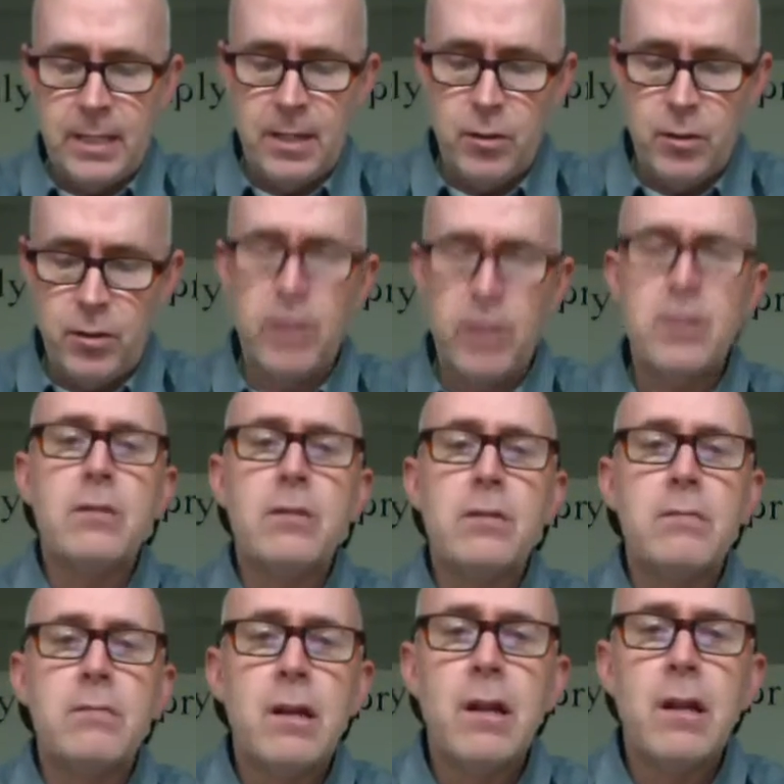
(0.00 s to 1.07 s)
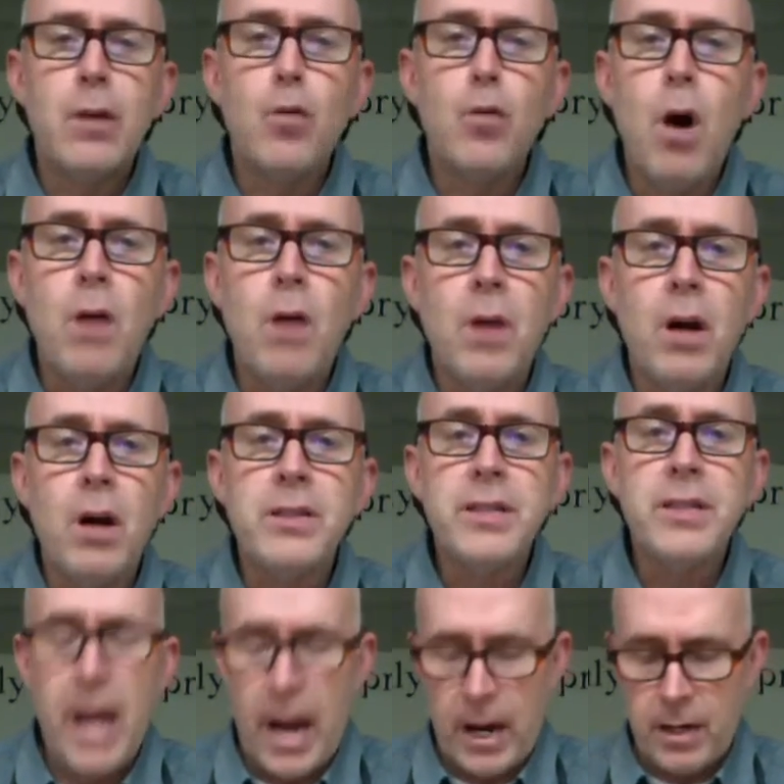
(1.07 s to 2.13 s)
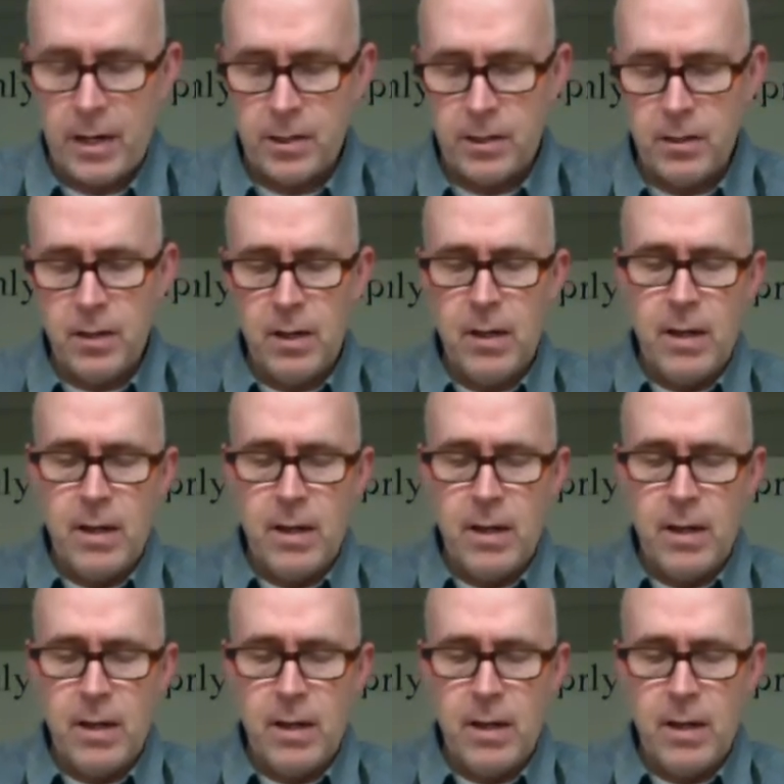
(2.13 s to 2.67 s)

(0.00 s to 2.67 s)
These are just like Walmart sacks.